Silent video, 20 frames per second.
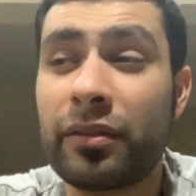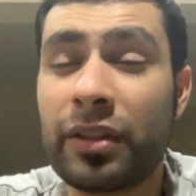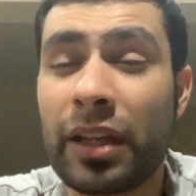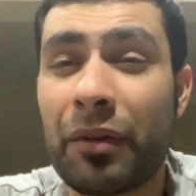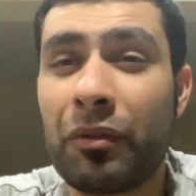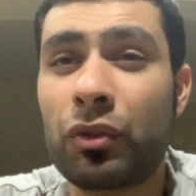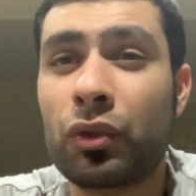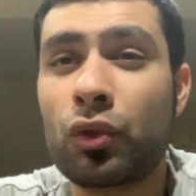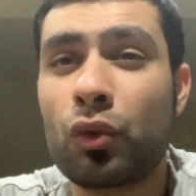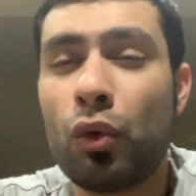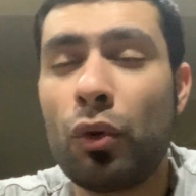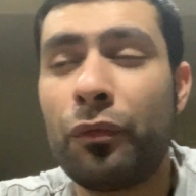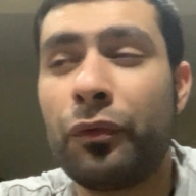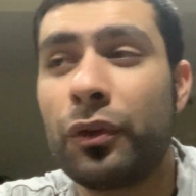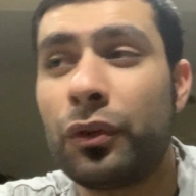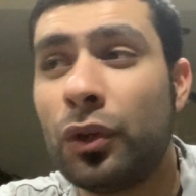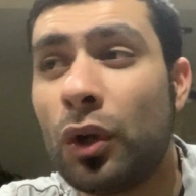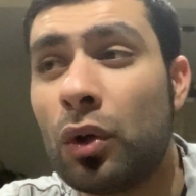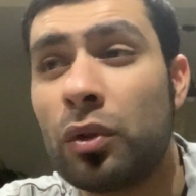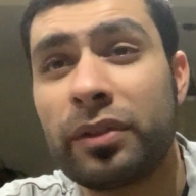Terence
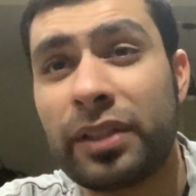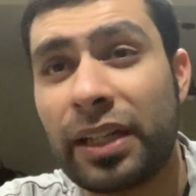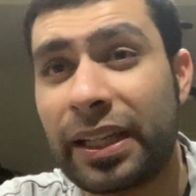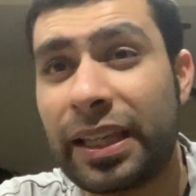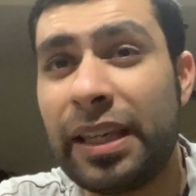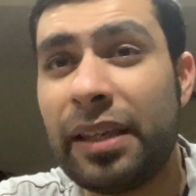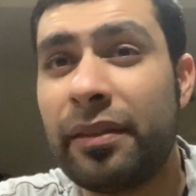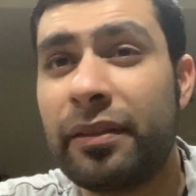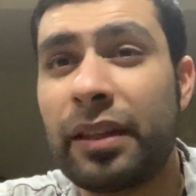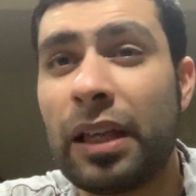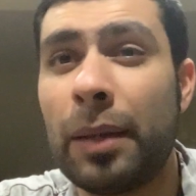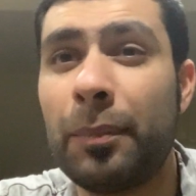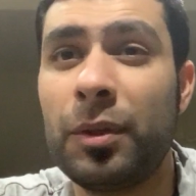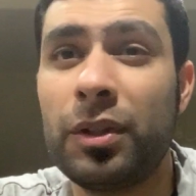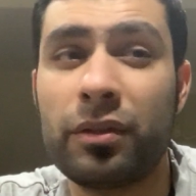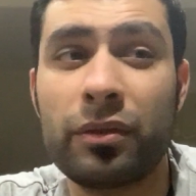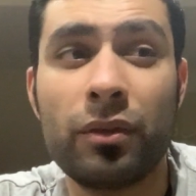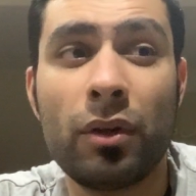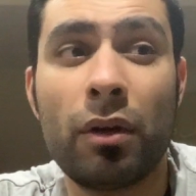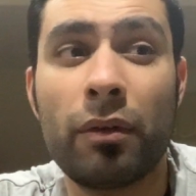Crawford knows that Keith
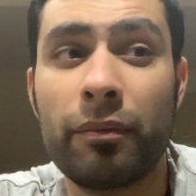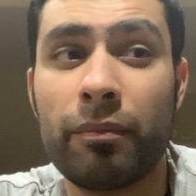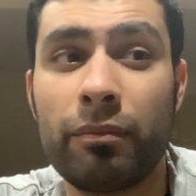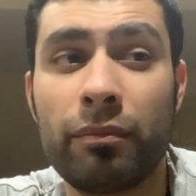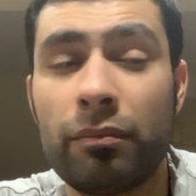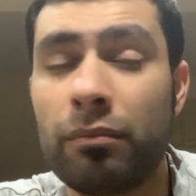Thurman's not